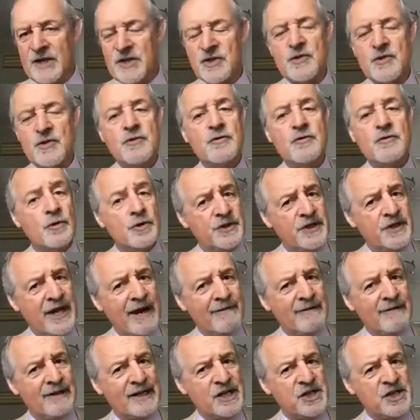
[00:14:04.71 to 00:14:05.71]

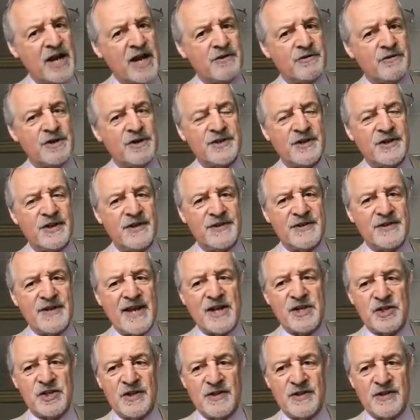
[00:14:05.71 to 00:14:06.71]
extraordinarily generous
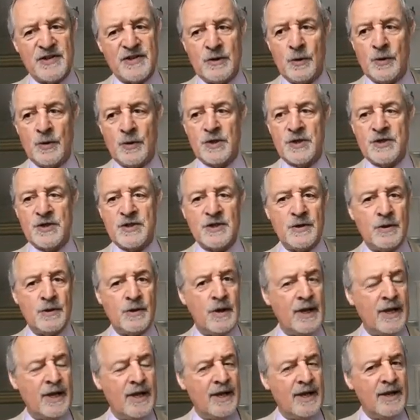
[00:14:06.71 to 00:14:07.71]
concessions in order
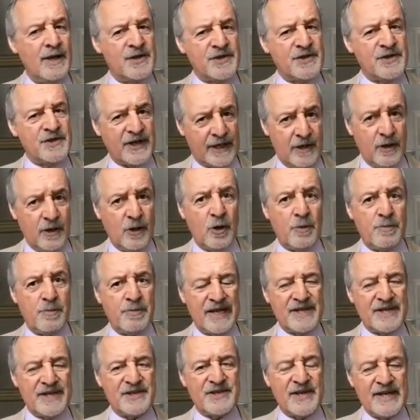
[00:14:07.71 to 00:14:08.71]
to secure
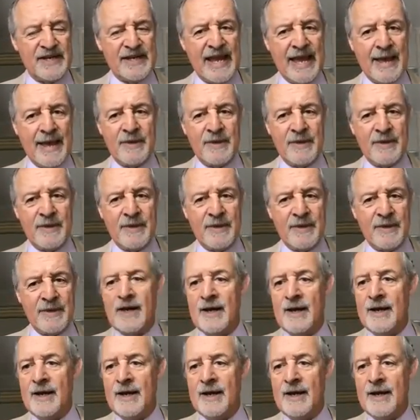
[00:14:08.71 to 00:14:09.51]
peace in Yemen,